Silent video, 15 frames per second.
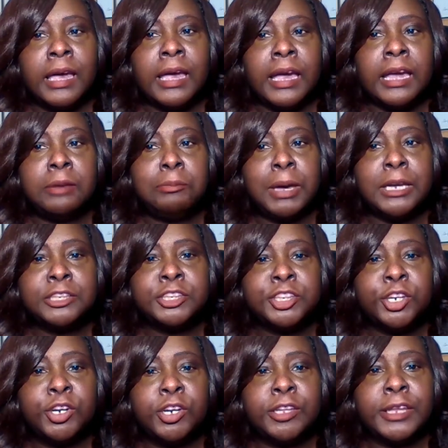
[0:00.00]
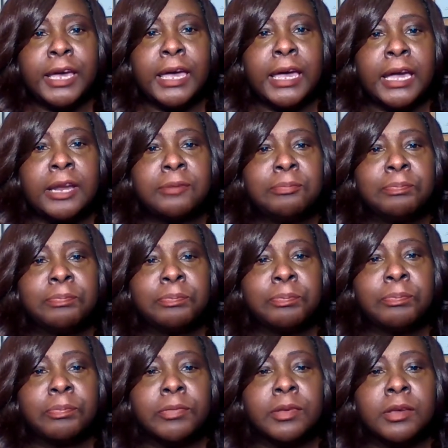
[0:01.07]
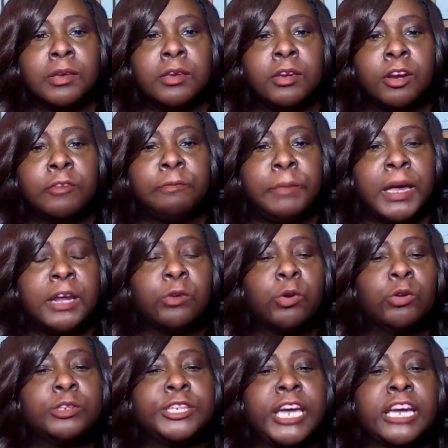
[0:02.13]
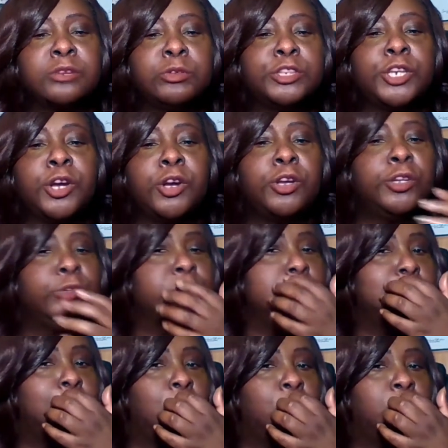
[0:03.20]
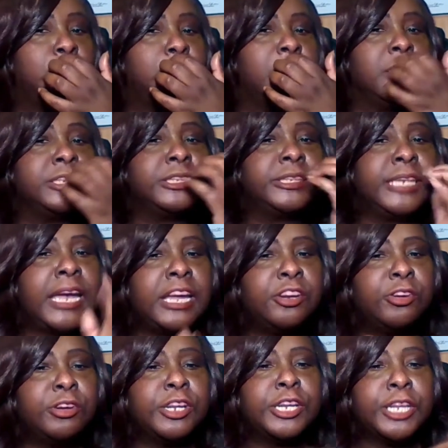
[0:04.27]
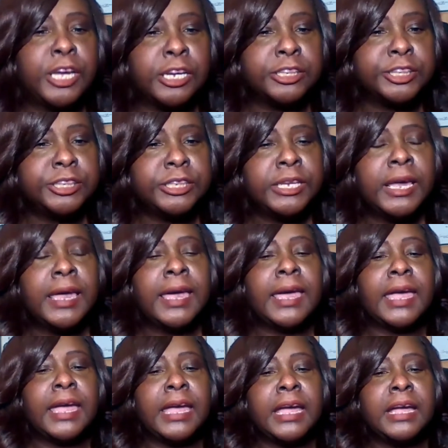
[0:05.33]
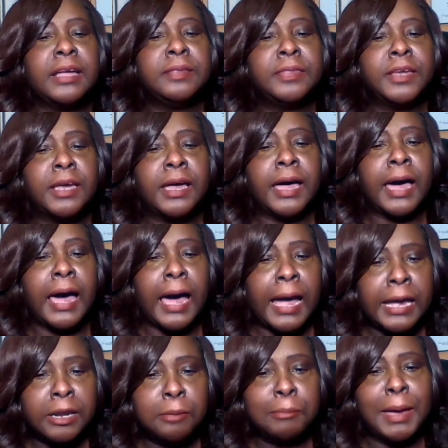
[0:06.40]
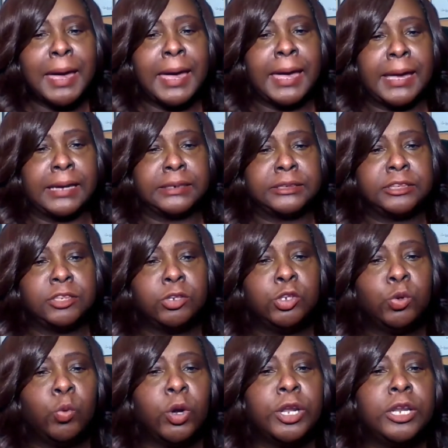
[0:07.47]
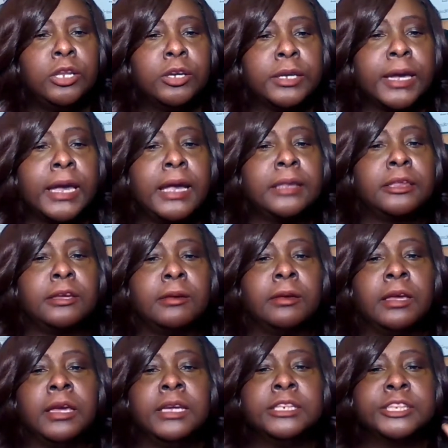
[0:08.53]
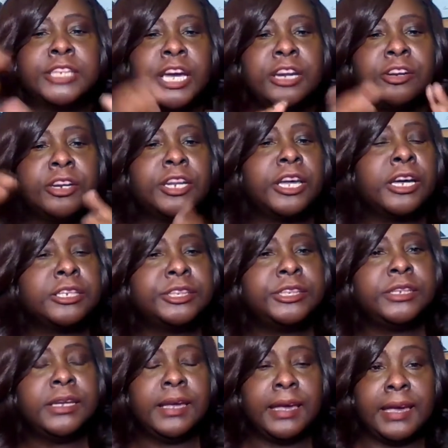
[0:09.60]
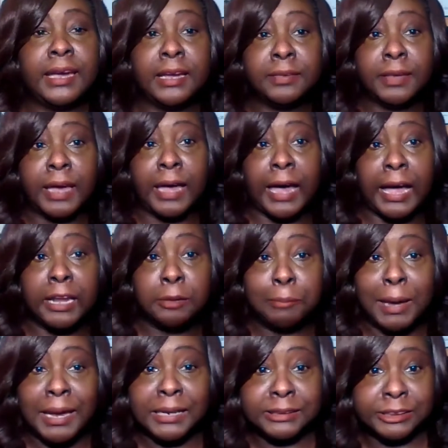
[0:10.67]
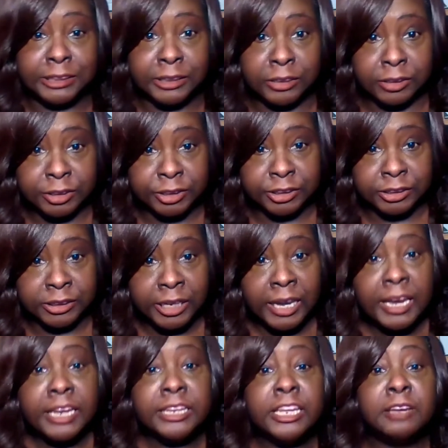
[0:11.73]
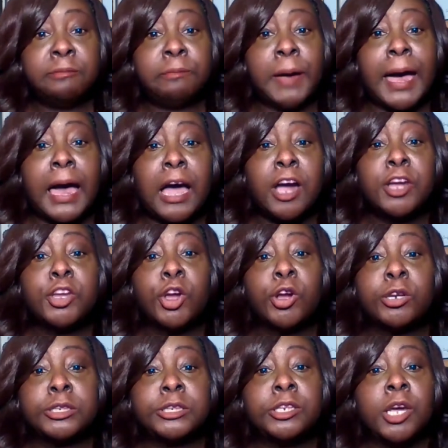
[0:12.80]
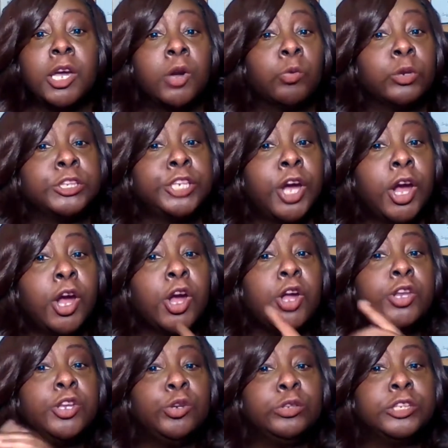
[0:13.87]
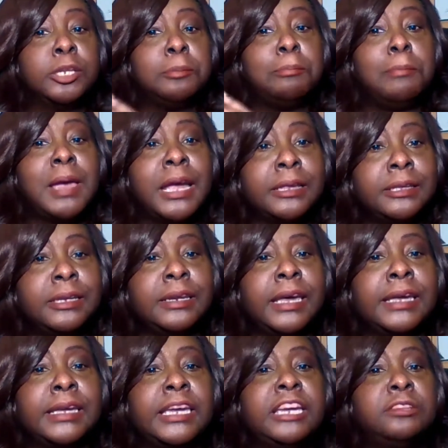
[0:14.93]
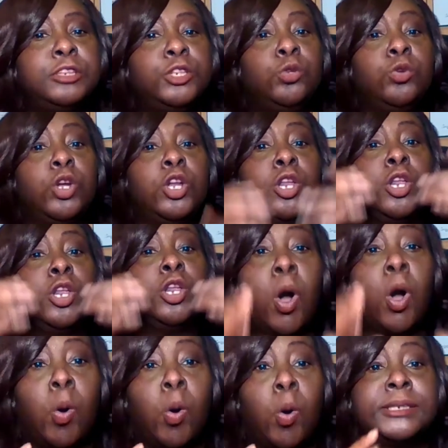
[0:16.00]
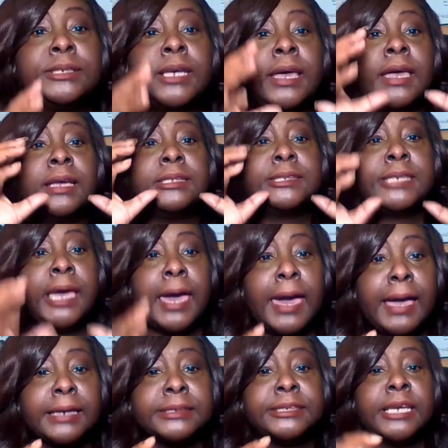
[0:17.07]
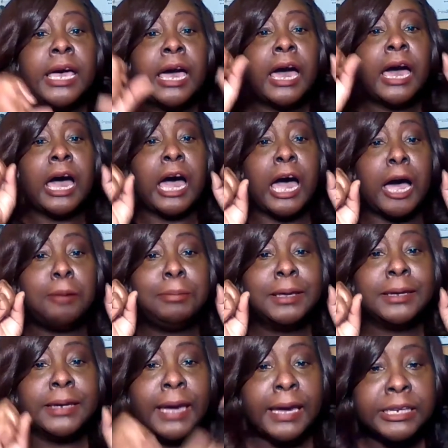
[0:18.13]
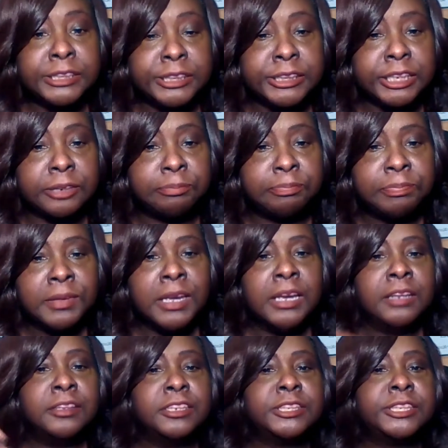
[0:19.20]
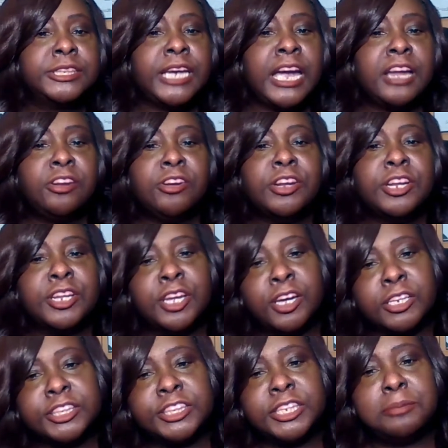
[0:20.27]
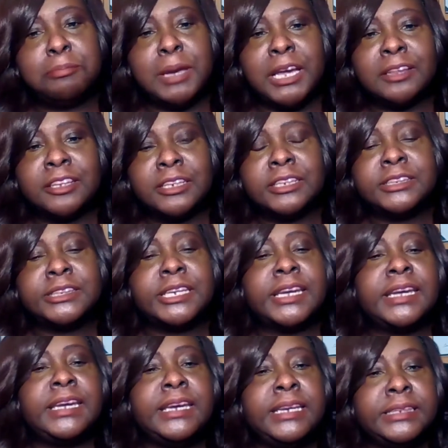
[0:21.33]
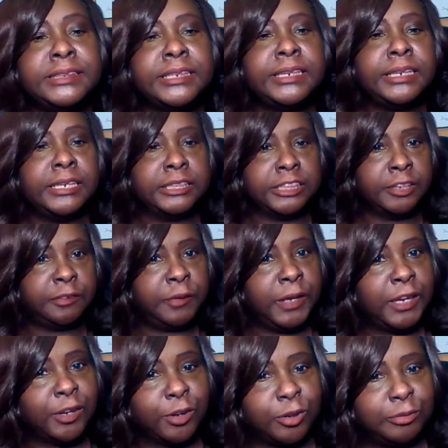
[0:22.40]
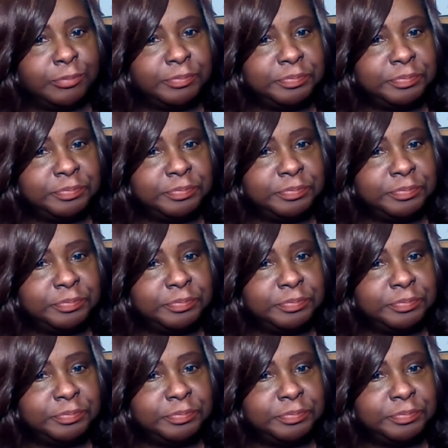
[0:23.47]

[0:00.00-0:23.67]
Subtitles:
and make sure that your federal tax return using both the standard deduction and the itemized. So you want to look at the standard deduction and the itemized deductions. Then file your return using the method that gives you the lowest tax obligation. The standard deduction method is easy to figure.